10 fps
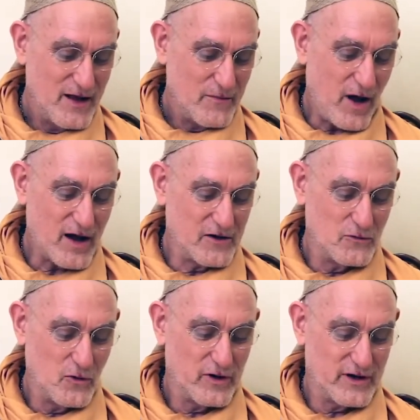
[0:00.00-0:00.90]
Baka
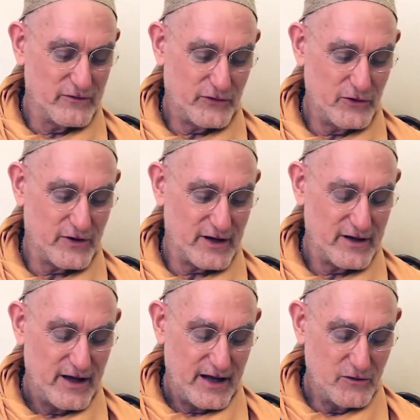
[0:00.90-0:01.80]
roared in fury.
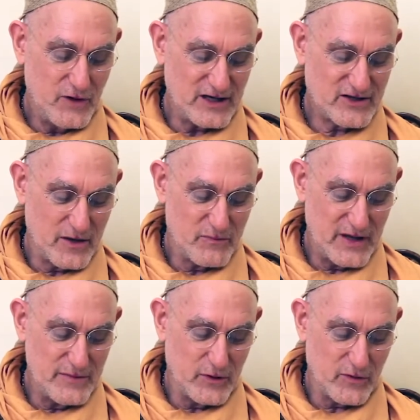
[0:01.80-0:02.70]
He rushed at
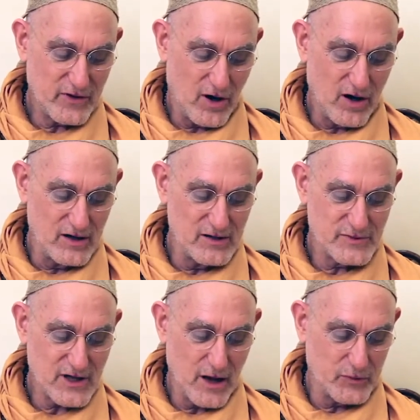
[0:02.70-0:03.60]
Bhima with
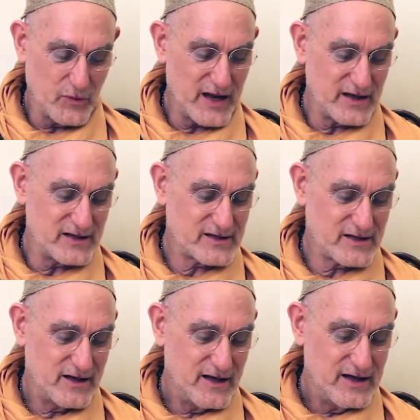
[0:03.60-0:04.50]
arms upraised.
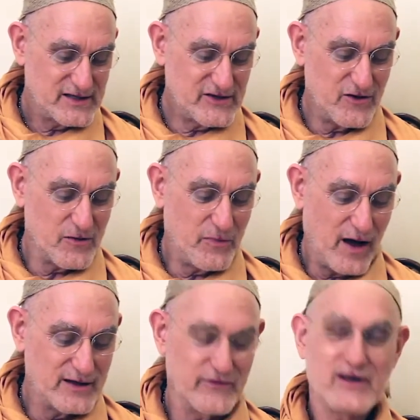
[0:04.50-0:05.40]
Still the
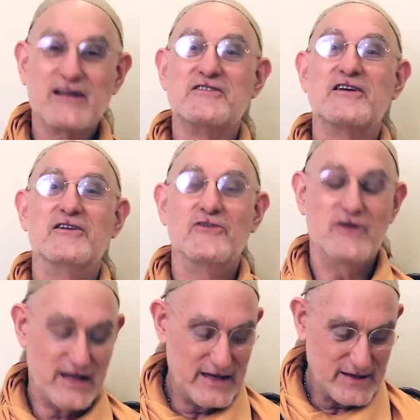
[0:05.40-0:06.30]
Pandava continued to
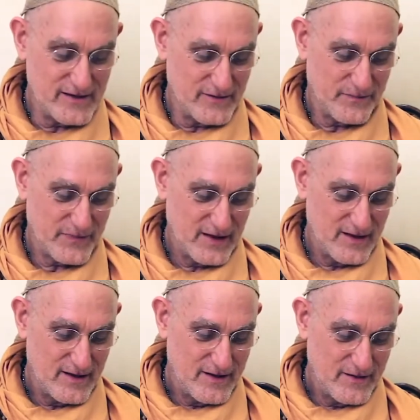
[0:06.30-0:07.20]
eat.
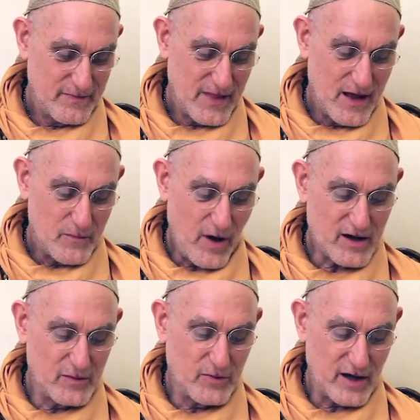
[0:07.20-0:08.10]

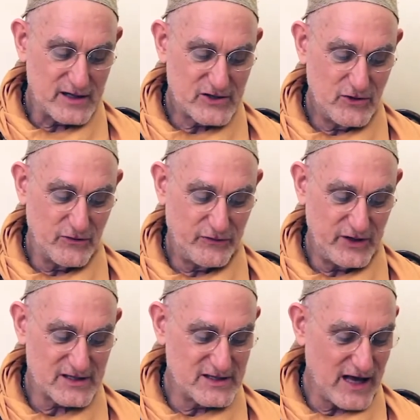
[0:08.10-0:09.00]
Baka brought his 2
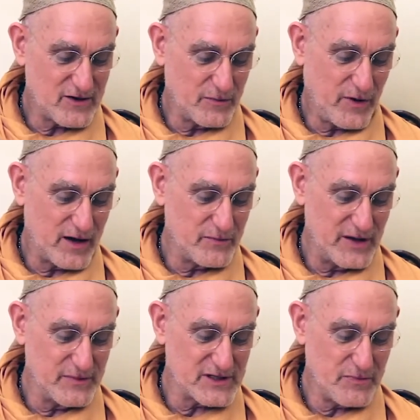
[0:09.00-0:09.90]
fists down upon
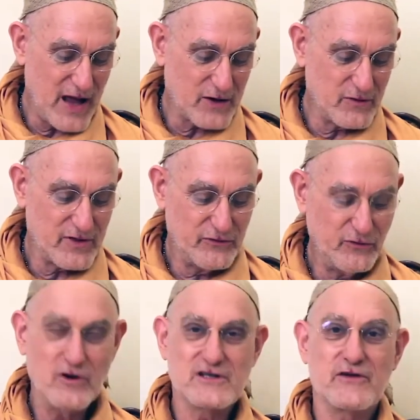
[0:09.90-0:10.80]
Bhima's back with the
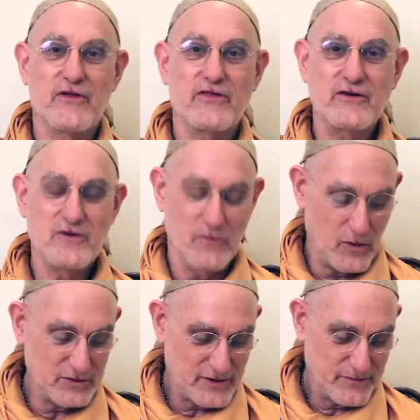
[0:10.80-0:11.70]
force of a thunderbolt.